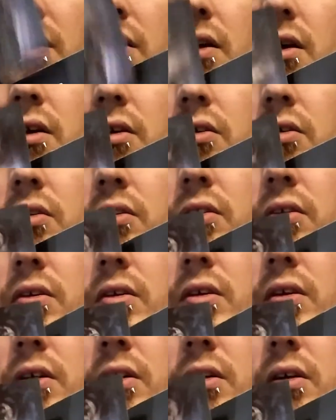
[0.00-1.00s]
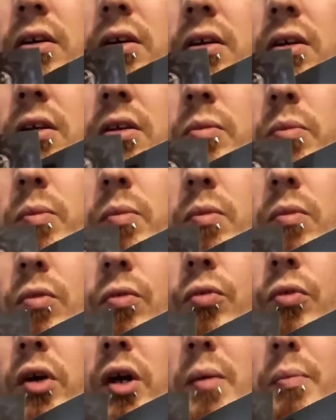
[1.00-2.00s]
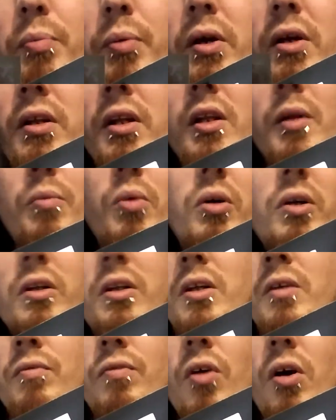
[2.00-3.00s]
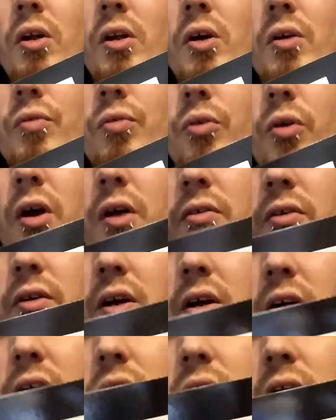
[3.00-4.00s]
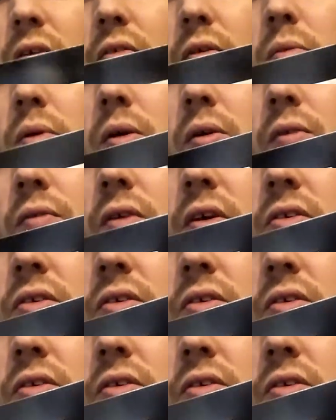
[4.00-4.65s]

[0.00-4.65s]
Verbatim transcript: This could rip, and then the booklet can fall out forever, and you'll never be able to